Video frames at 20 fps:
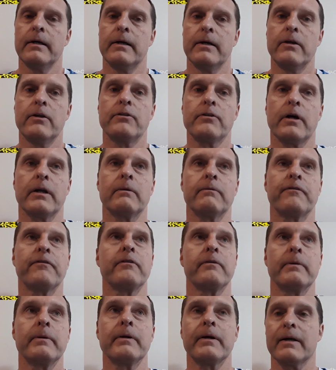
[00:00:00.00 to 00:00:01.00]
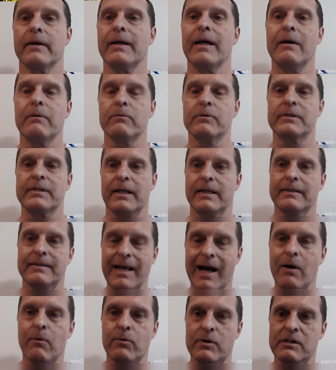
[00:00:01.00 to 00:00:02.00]
you thought for me that was like
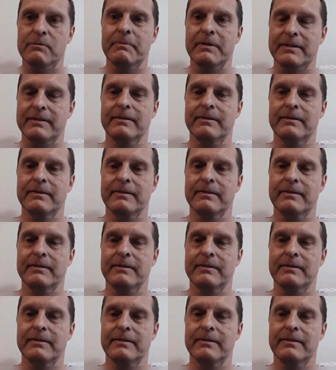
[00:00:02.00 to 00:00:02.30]
that was